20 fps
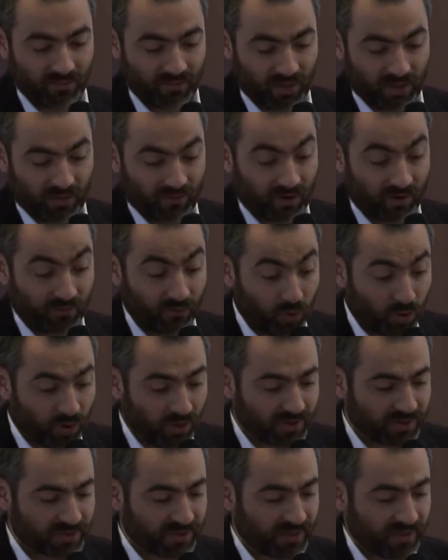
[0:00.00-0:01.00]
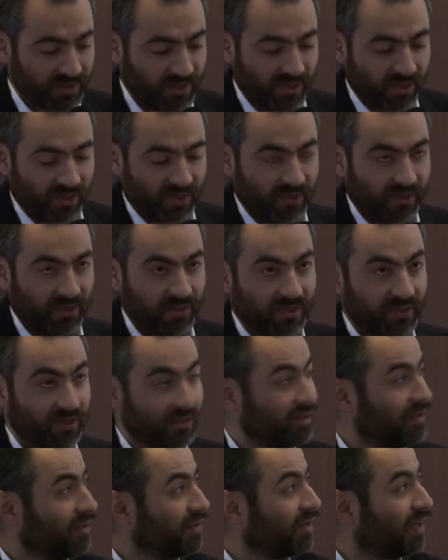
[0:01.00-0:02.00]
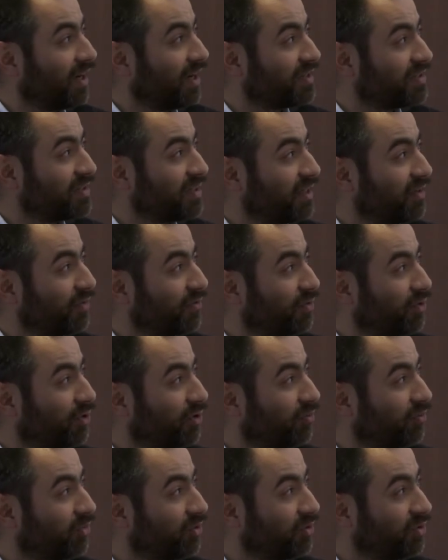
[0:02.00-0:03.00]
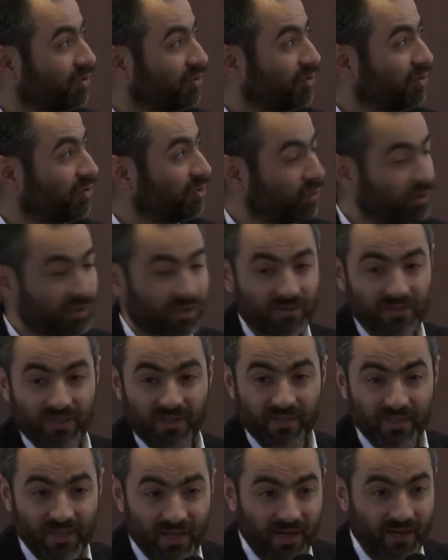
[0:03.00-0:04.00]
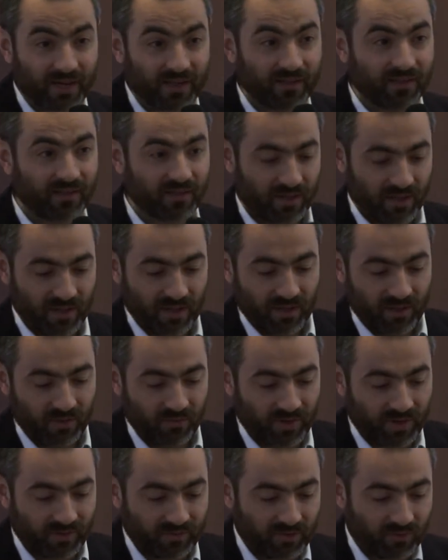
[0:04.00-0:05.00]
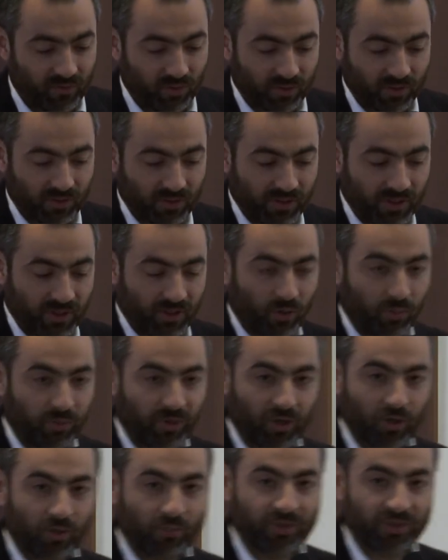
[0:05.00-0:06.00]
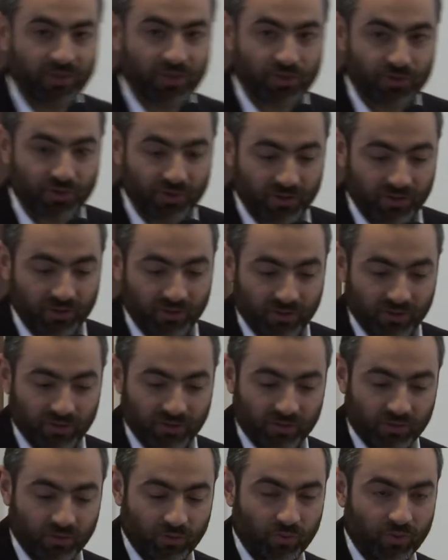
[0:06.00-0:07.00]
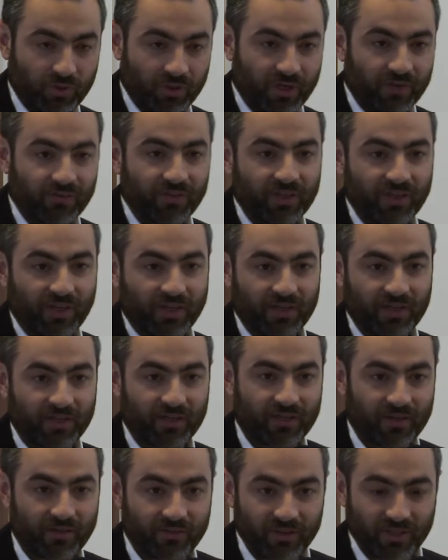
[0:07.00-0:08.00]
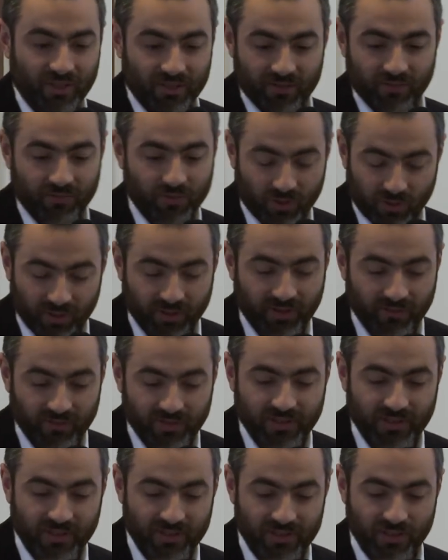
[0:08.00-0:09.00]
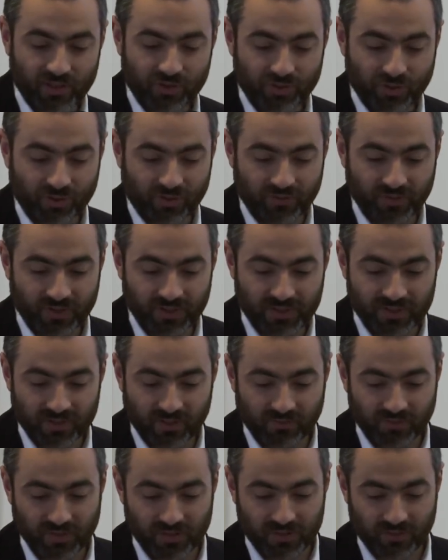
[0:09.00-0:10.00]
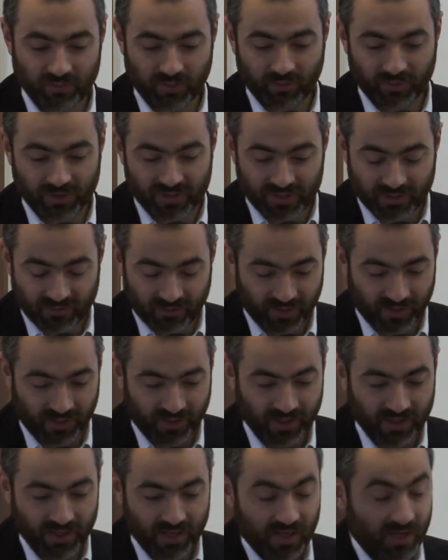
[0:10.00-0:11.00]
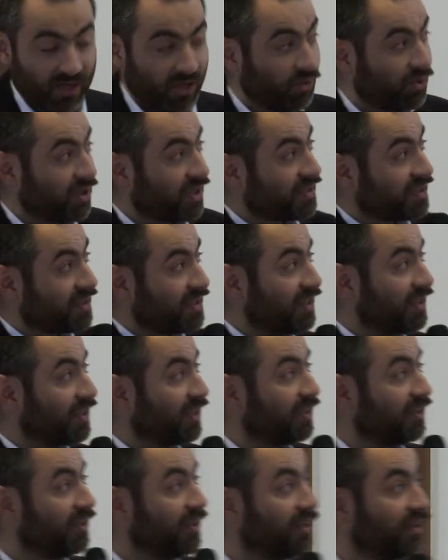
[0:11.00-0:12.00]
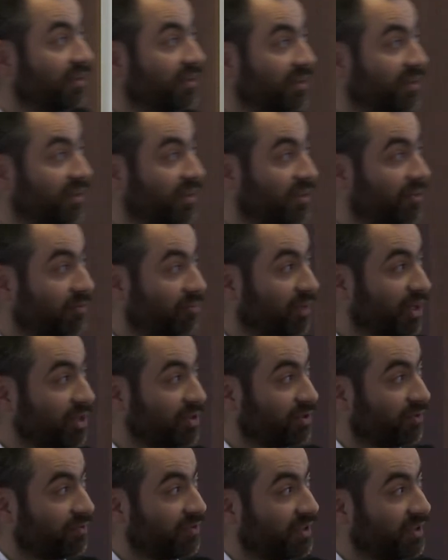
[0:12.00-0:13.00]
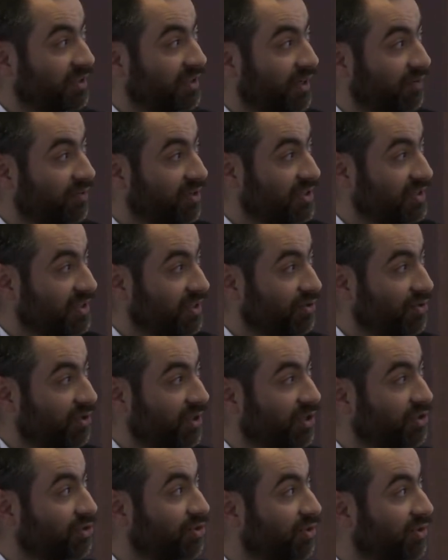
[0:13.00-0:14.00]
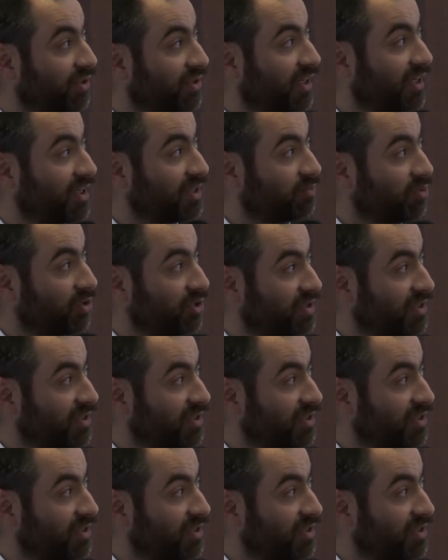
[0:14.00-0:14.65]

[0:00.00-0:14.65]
our works, I think from 2009, when we won the open competition for the revitalization of this public square. You can see that because of the traffic situation, the transport